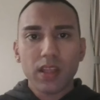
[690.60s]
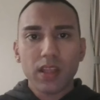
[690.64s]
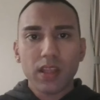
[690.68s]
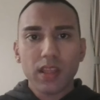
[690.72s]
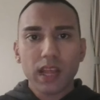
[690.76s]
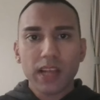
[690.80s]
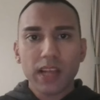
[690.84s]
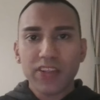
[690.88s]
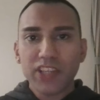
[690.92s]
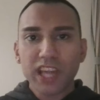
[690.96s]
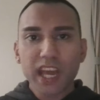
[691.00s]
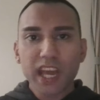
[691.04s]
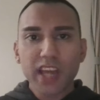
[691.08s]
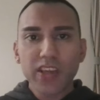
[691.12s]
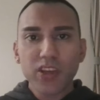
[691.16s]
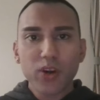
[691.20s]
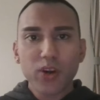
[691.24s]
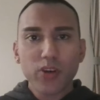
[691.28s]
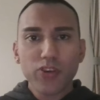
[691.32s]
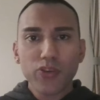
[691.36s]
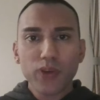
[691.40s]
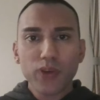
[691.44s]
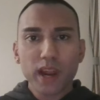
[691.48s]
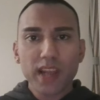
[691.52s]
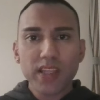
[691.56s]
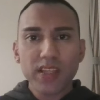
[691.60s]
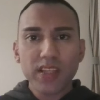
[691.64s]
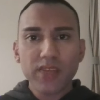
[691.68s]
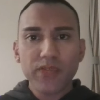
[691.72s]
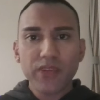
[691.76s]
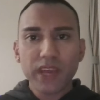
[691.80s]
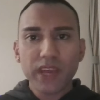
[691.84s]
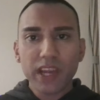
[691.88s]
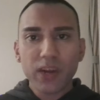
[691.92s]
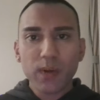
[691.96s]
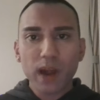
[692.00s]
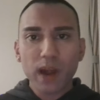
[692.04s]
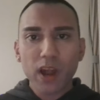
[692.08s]
And yet you're trying to
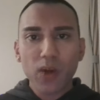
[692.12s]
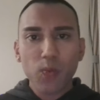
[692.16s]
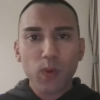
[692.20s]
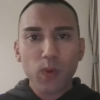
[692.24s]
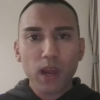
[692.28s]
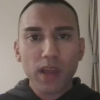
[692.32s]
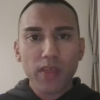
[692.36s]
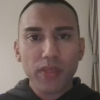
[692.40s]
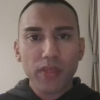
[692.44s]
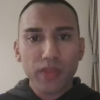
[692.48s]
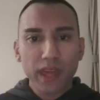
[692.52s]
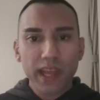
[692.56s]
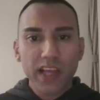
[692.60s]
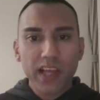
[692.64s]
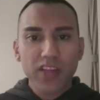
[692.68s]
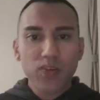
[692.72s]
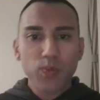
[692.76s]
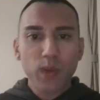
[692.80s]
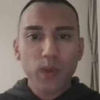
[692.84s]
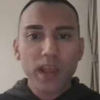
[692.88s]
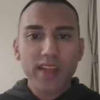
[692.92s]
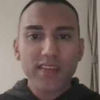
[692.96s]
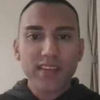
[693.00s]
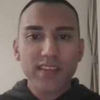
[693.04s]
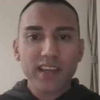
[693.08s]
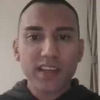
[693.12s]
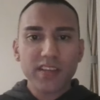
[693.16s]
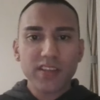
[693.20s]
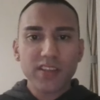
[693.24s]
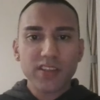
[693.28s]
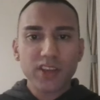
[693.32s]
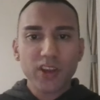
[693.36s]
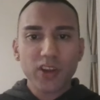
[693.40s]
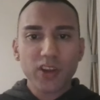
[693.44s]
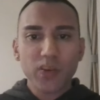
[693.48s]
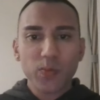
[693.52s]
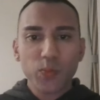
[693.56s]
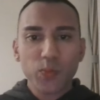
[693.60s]
figure out why things went a
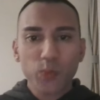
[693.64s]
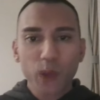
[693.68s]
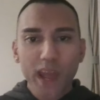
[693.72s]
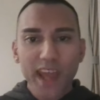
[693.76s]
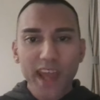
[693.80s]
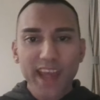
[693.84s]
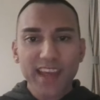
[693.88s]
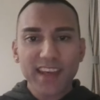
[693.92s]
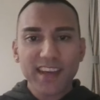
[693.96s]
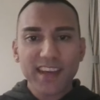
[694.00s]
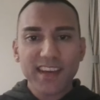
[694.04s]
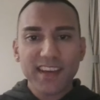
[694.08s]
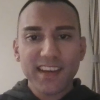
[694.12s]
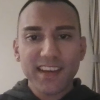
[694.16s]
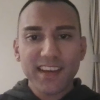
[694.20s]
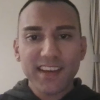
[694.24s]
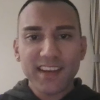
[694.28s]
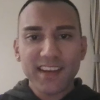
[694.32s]
certain way